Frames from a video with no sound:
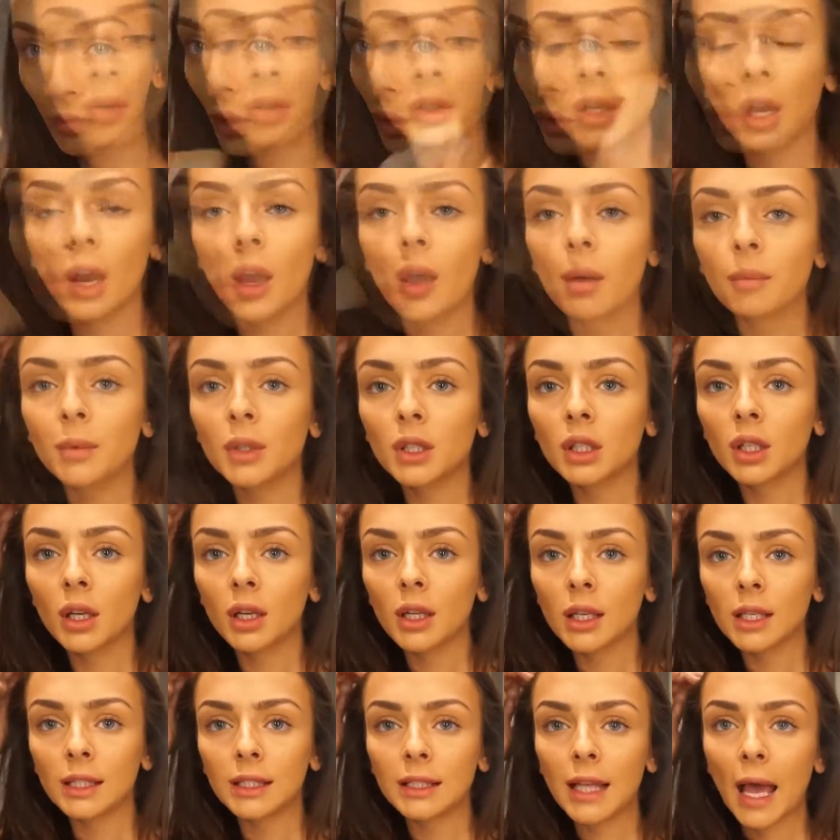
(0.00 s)
So I'm just
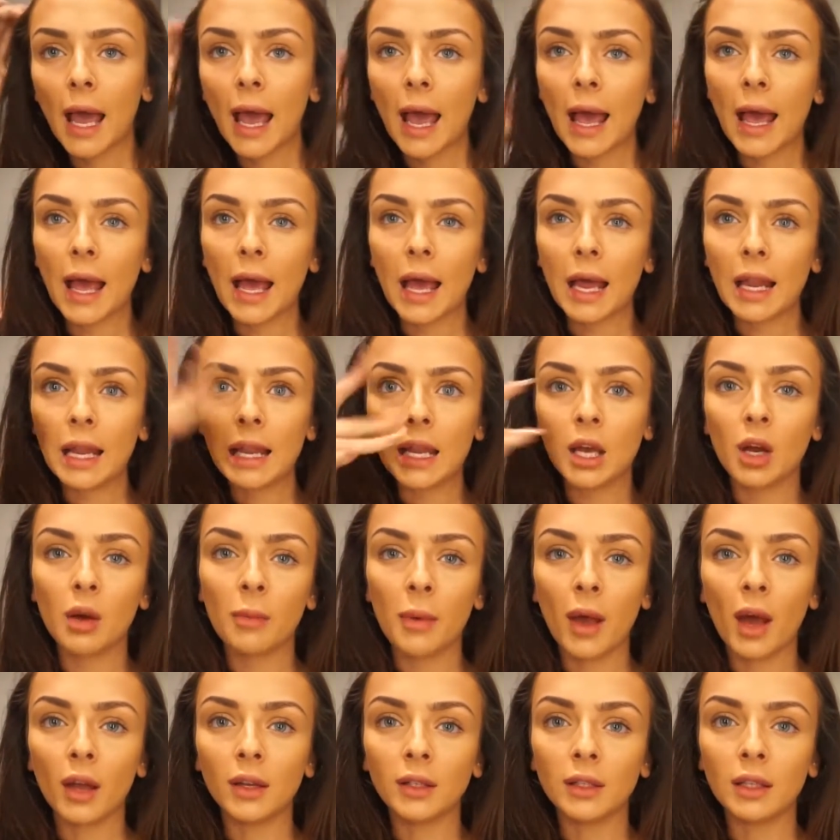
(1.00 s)
going to set a little
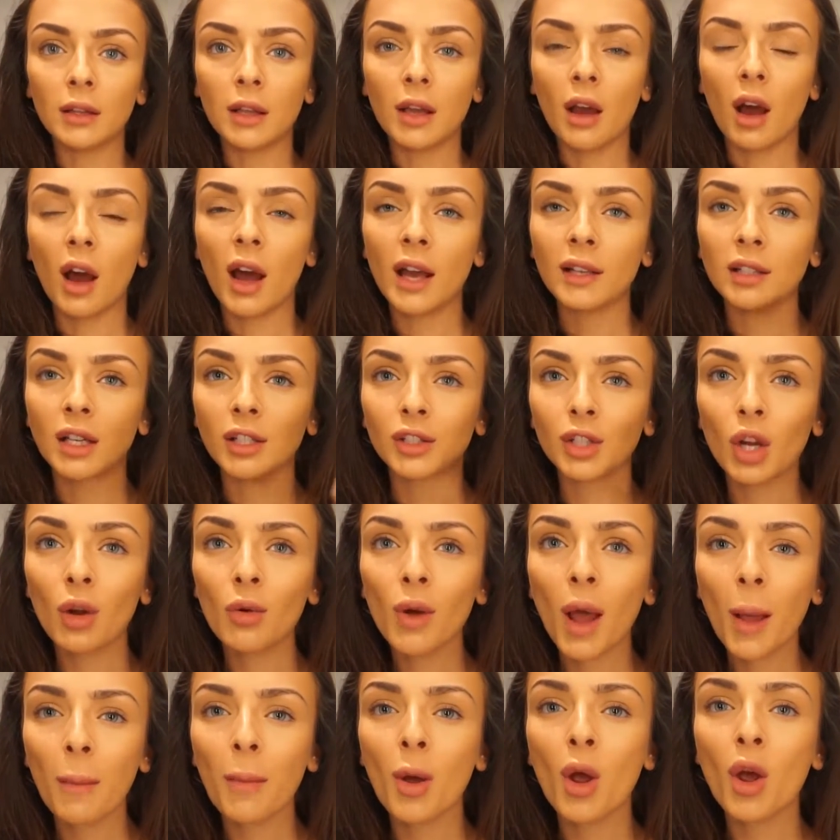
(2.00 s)
bit under the eyes. I
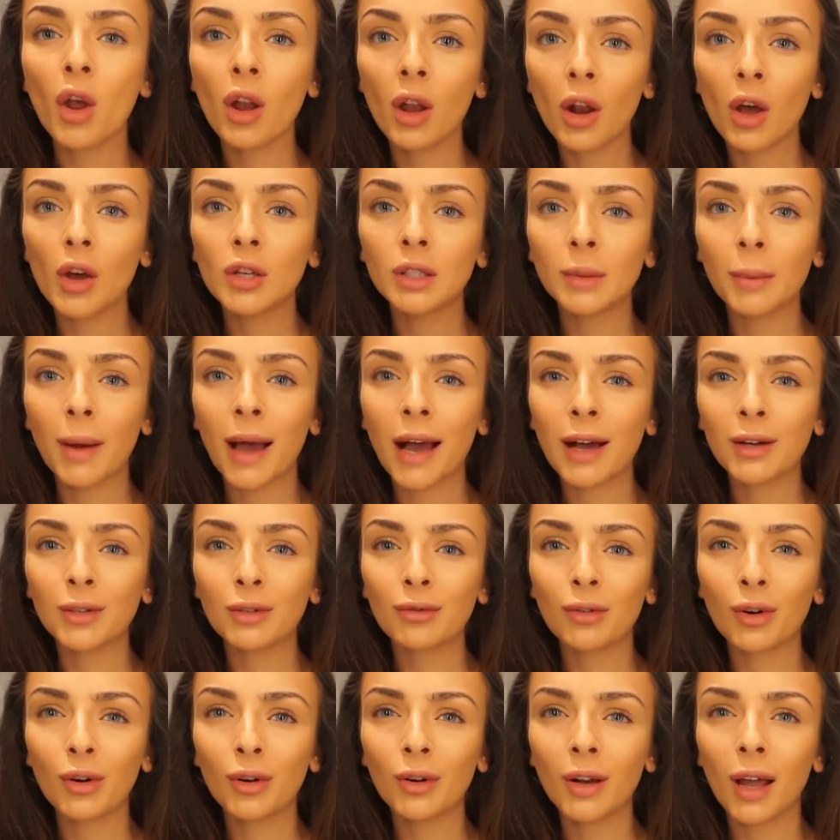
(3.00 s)
don't like putting loads of
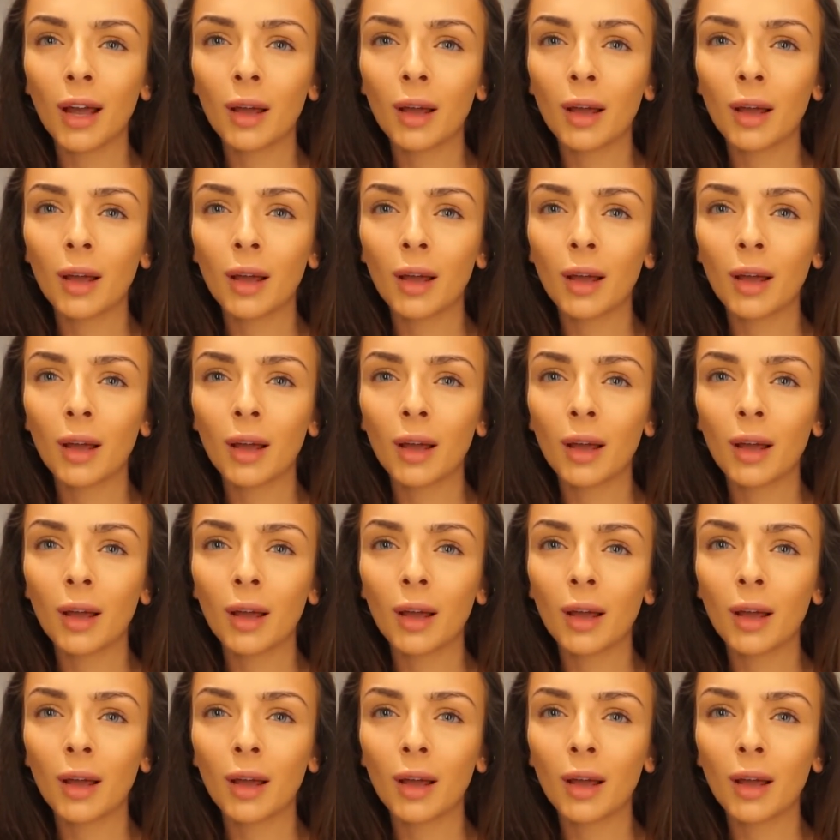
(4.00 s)
powder on.